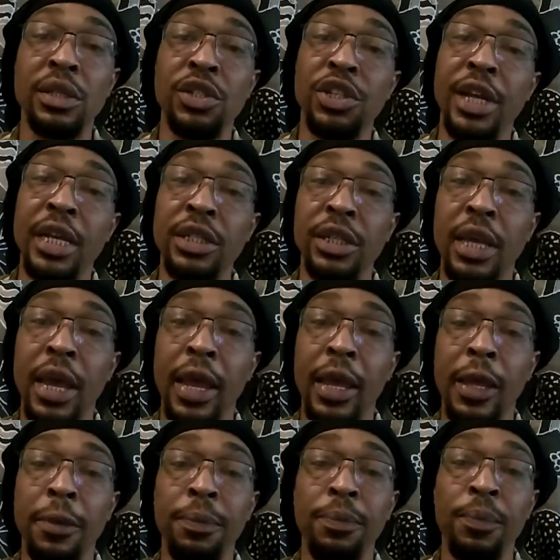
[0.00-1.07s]
a chess
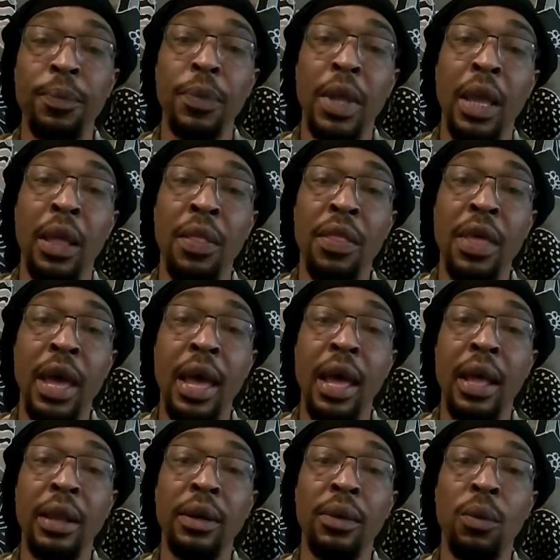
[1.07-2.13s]
game and
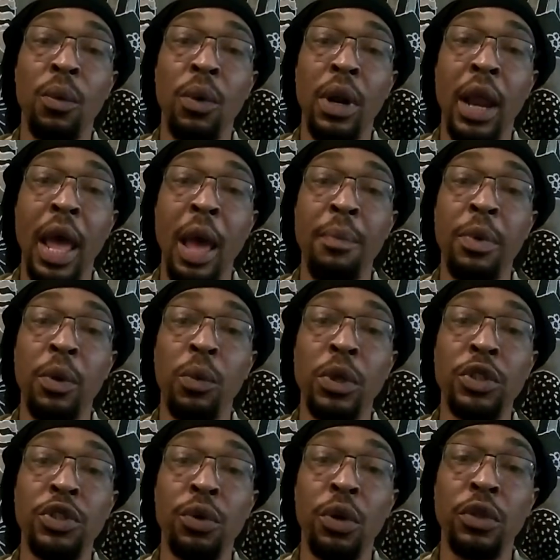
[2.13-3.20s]
that what happened with
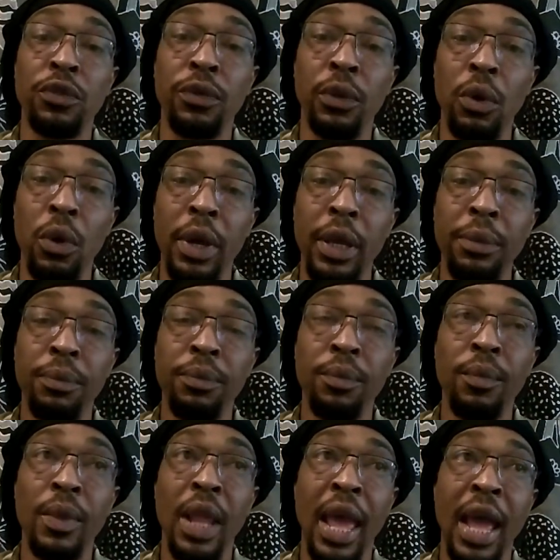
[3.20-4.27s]
George Floyd
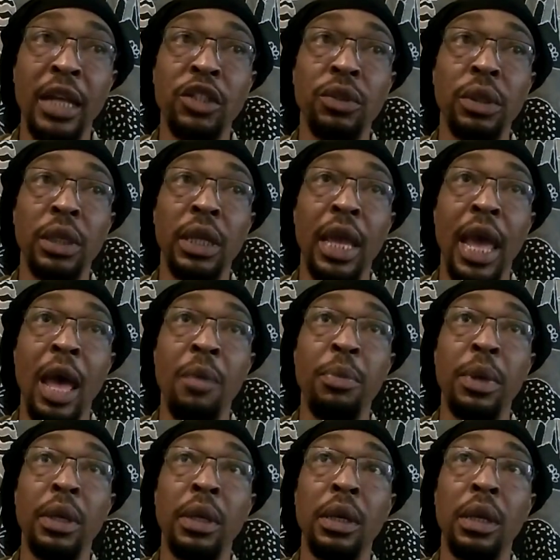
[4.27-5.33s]
actually
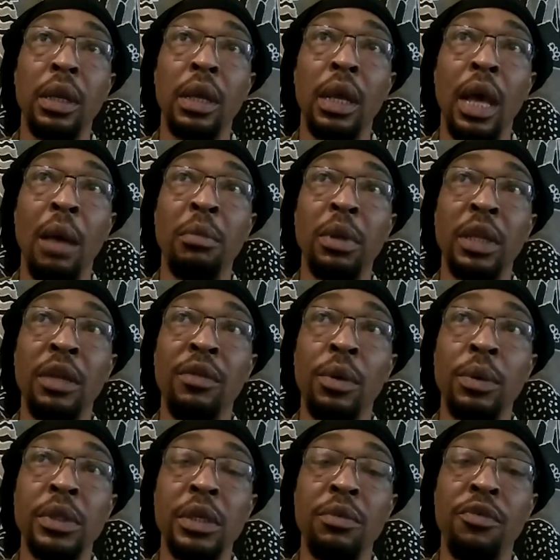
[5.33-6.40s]
happened, I believe it
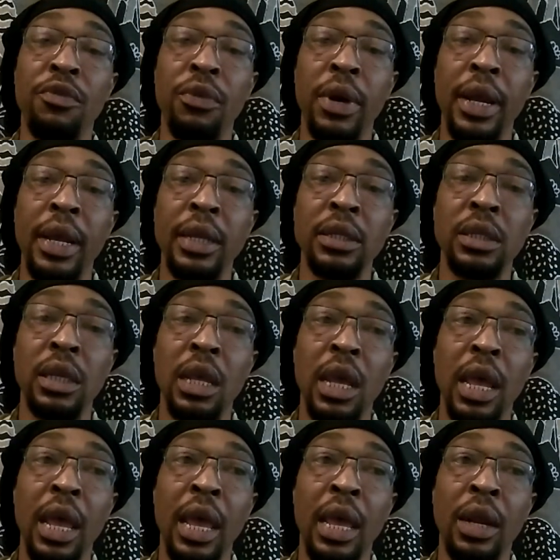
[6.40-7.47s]
was in France
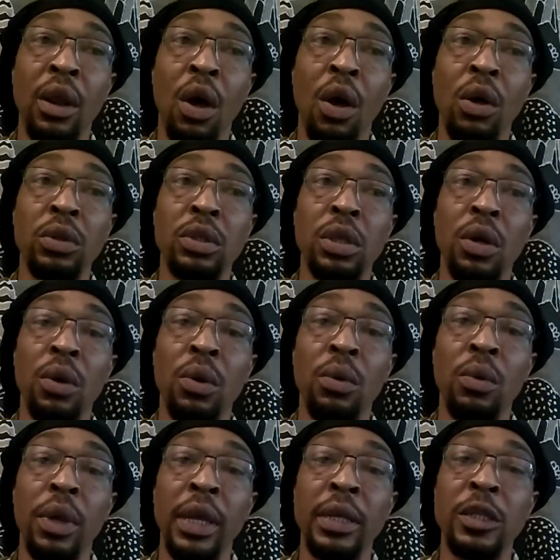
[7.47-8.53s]
and also
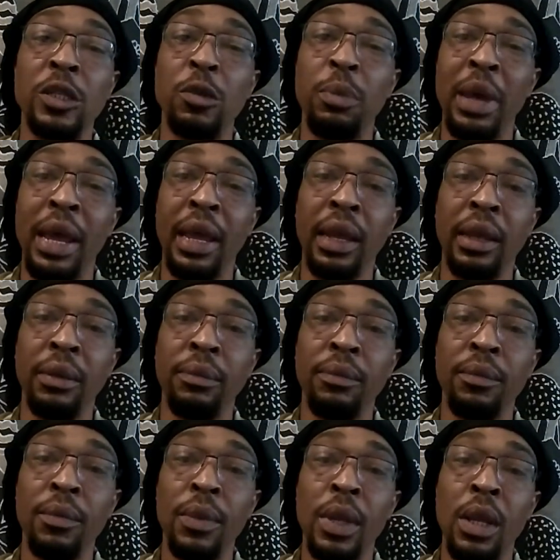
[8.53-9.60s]
in Spain,
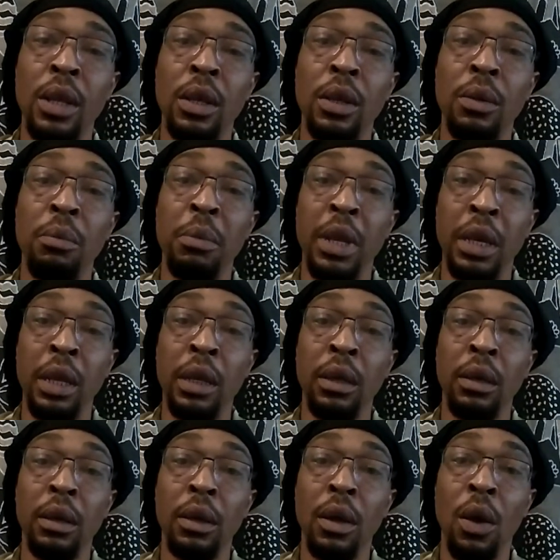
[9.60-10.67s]
meaning
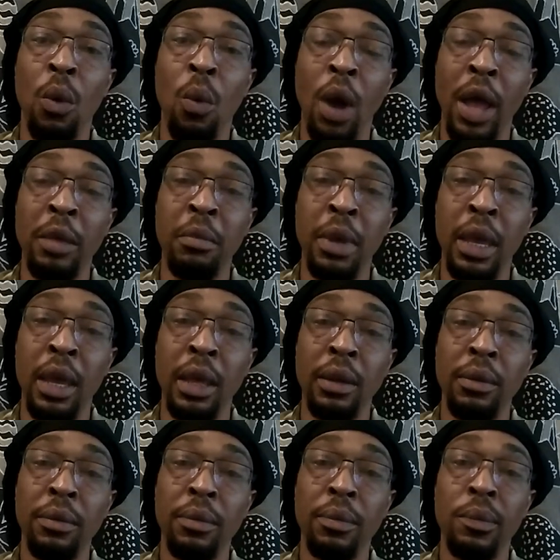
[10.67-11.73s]
a white man
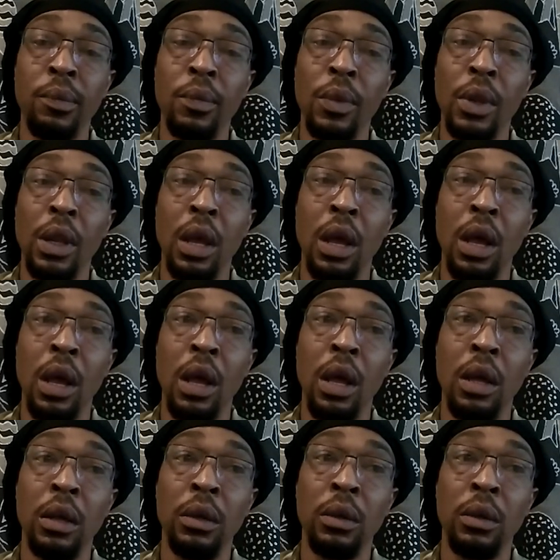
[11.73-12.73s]
uh,